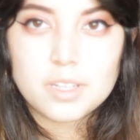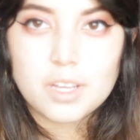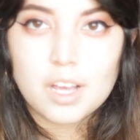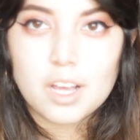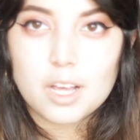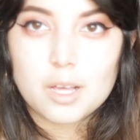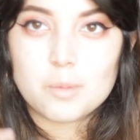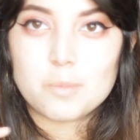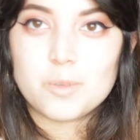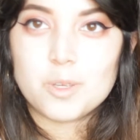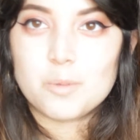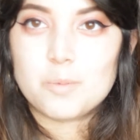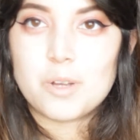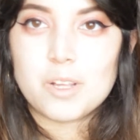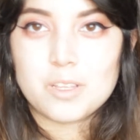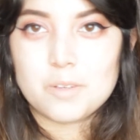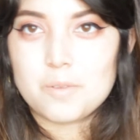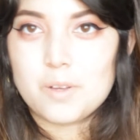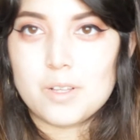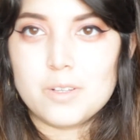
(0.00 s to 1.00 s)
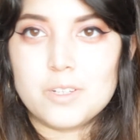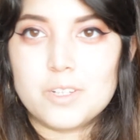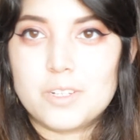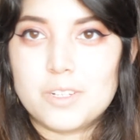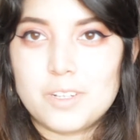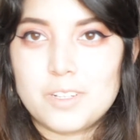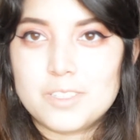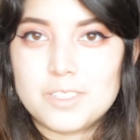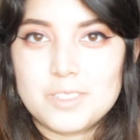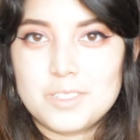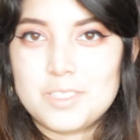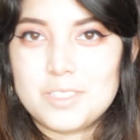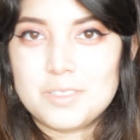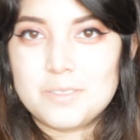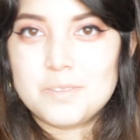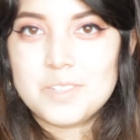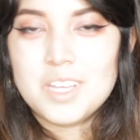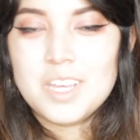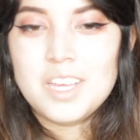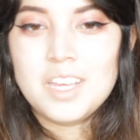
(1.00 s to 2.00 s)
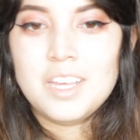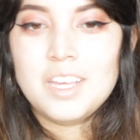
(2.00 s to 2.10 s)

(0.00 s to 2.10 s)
um, you probably follow her on YouTube,